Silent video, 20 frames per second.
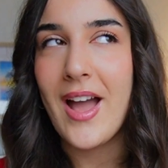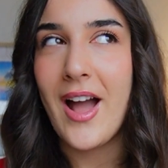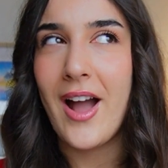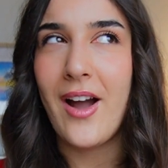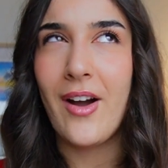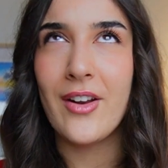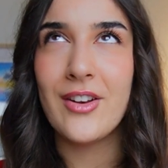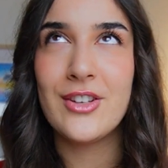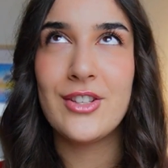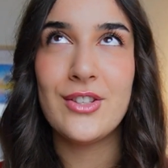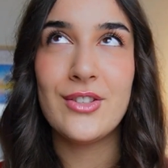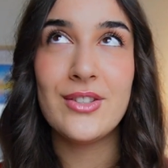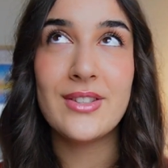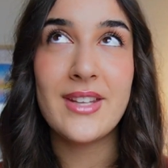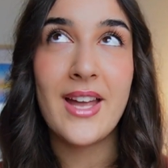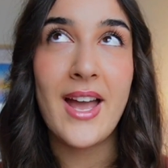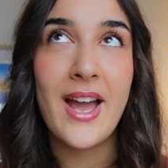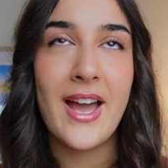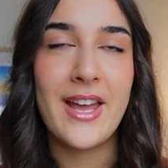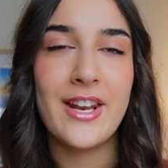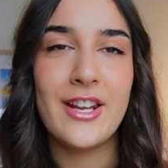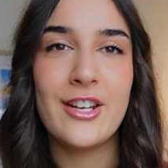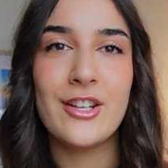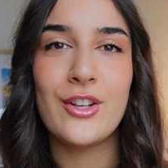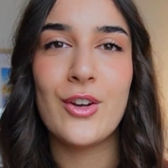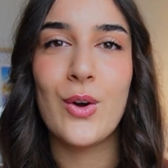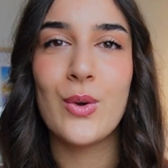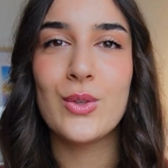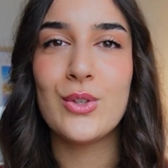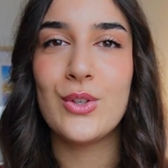on Tuesday, I
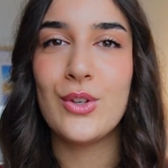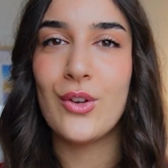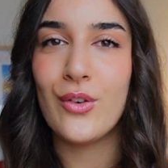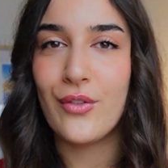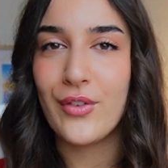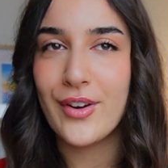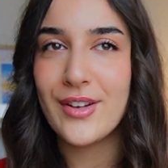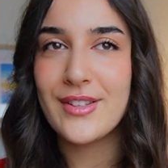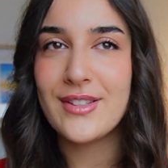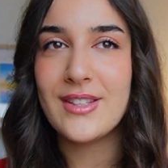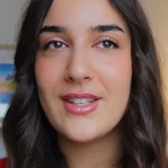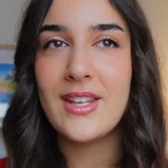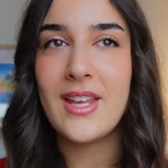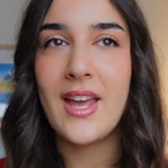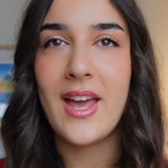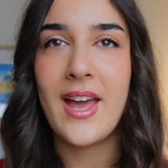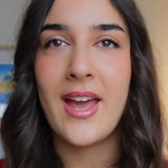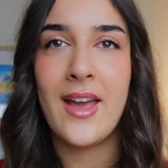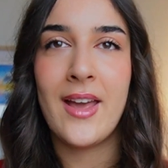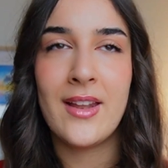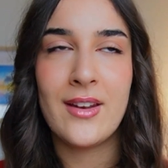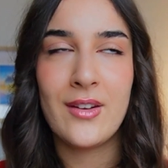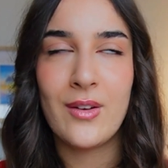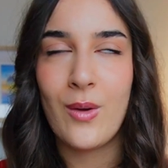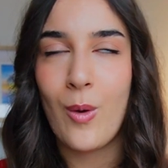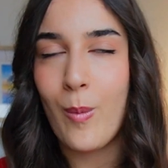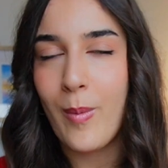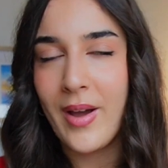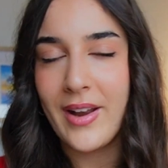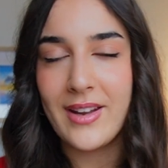didn't go to university and
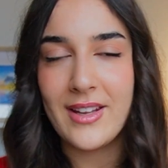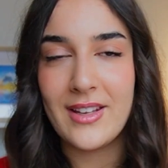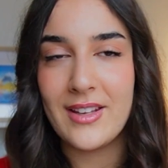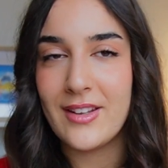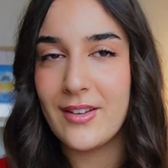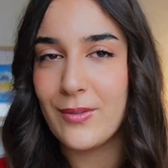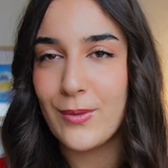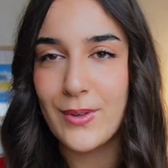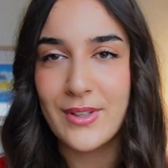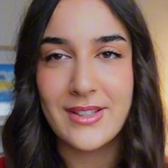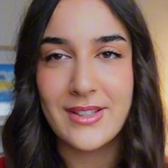nobody